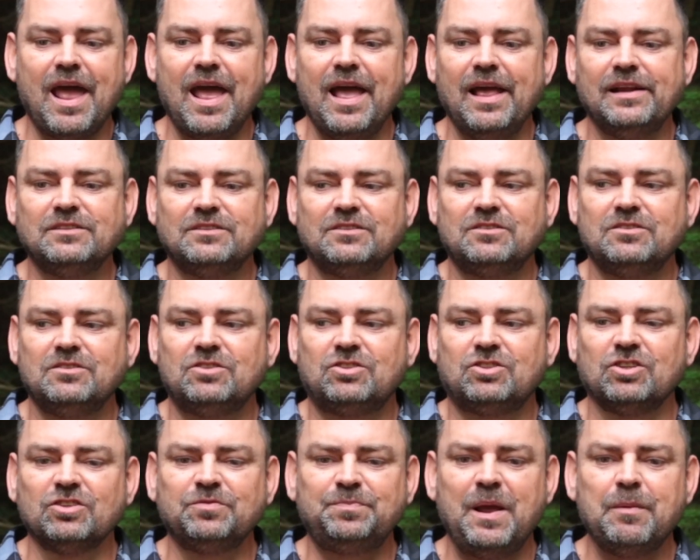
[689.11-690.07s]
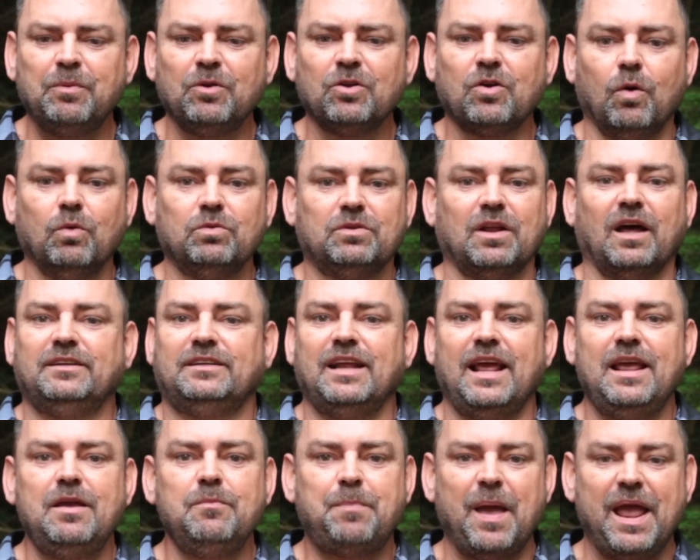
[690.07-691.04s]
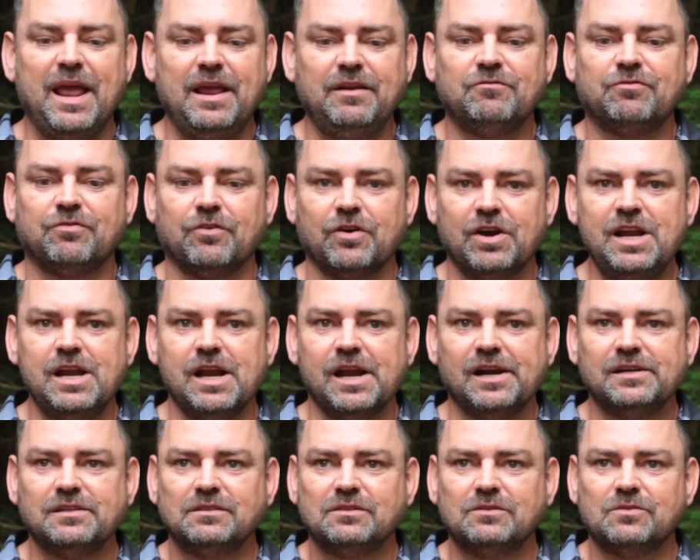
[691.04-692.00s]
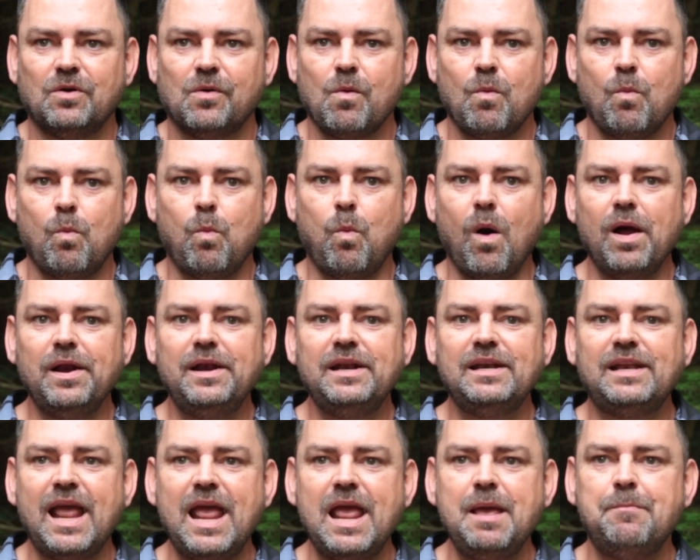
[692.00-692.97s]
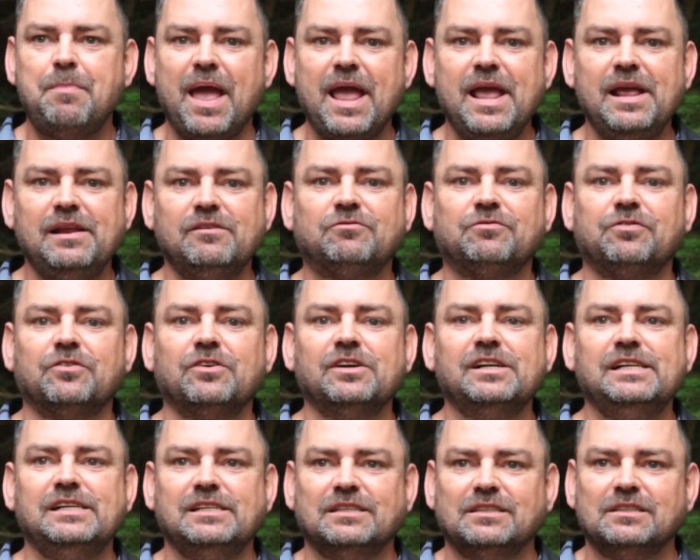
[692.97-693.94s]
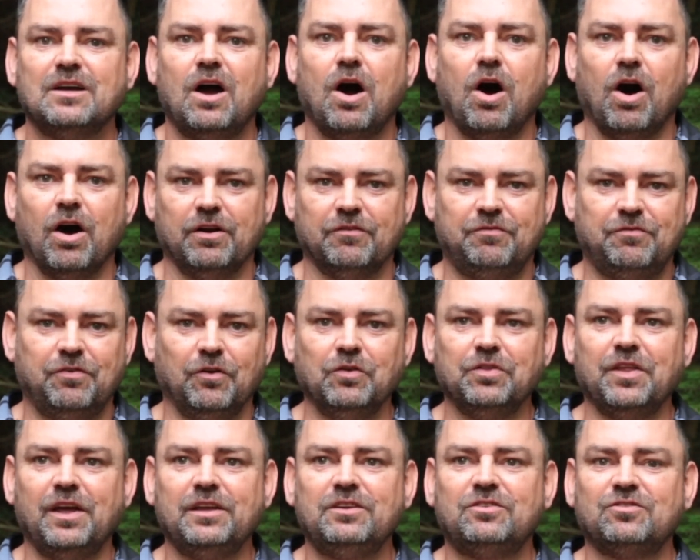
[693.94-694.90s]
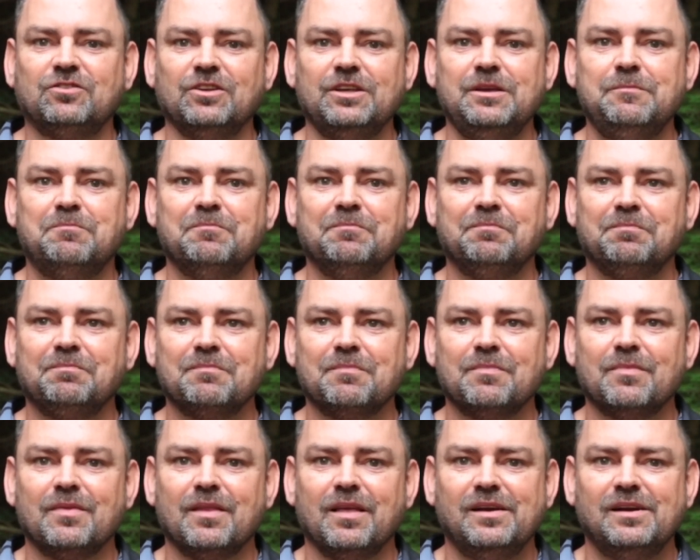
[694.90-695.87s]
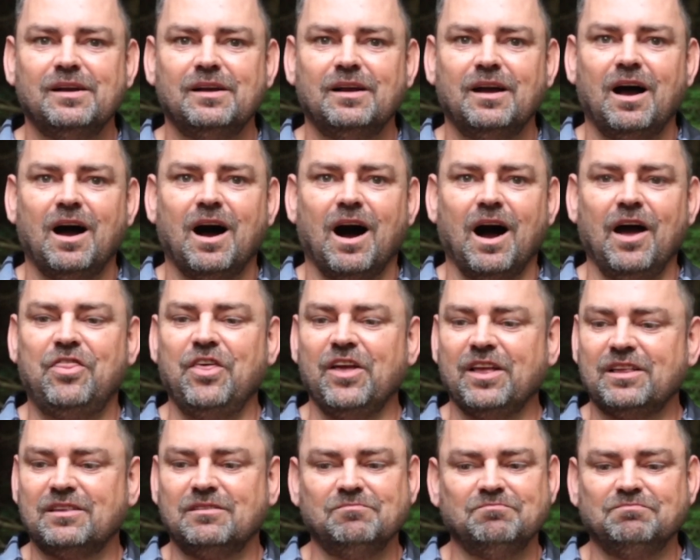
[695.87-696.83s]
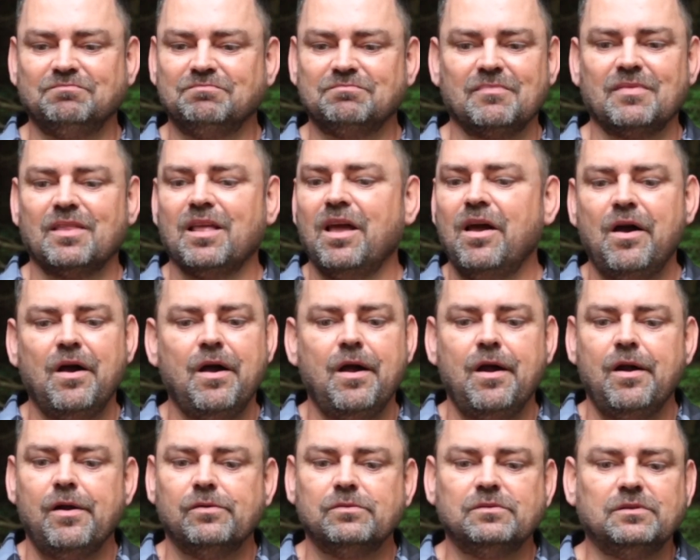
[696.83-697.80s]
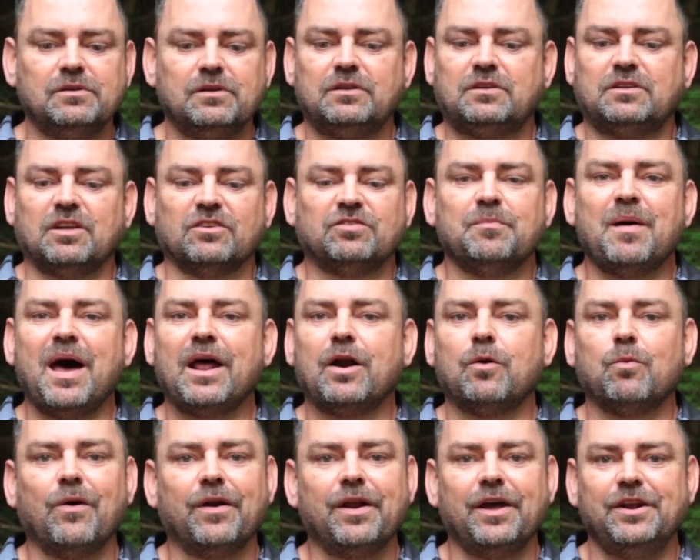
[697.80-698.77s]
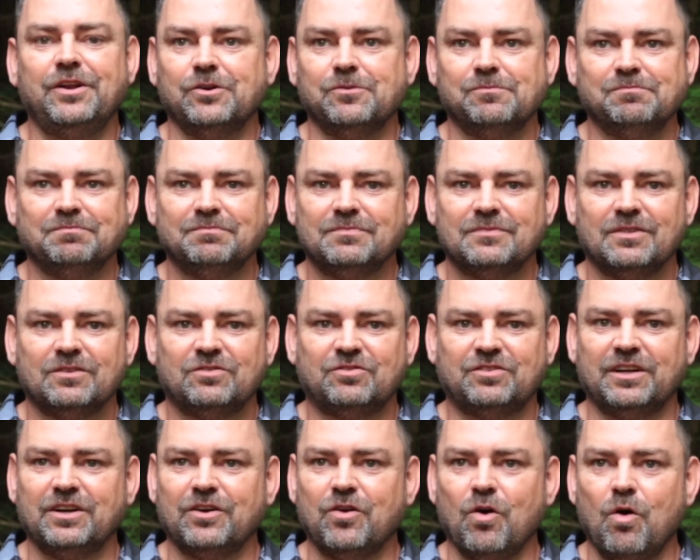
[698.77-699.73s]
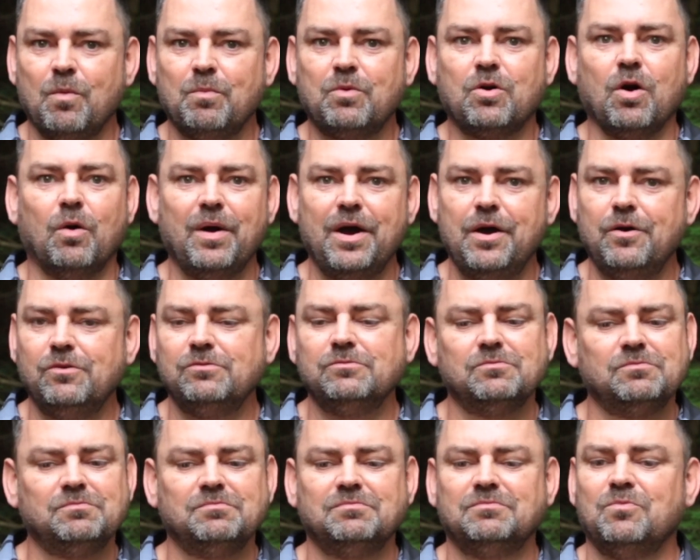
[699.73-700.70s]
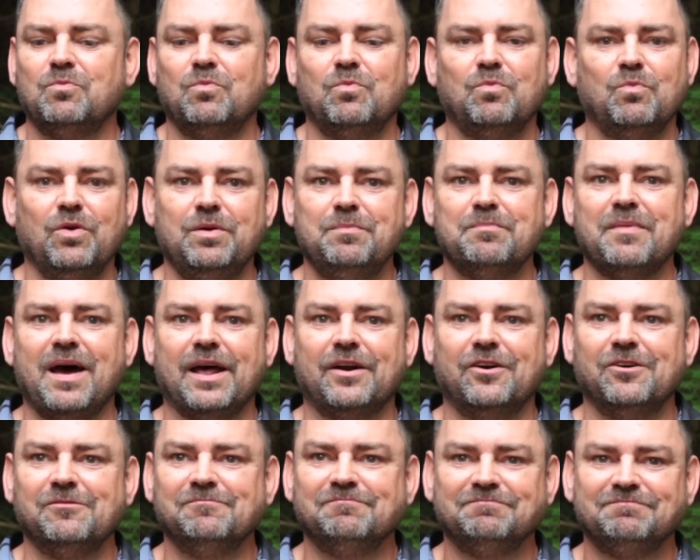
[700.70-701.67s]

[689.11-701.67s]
and just be able to go a day pain-free, one day pain-free on a full night's sleep. I think it doesn't matter what I do. Sit at home, go out, wouldn't matter.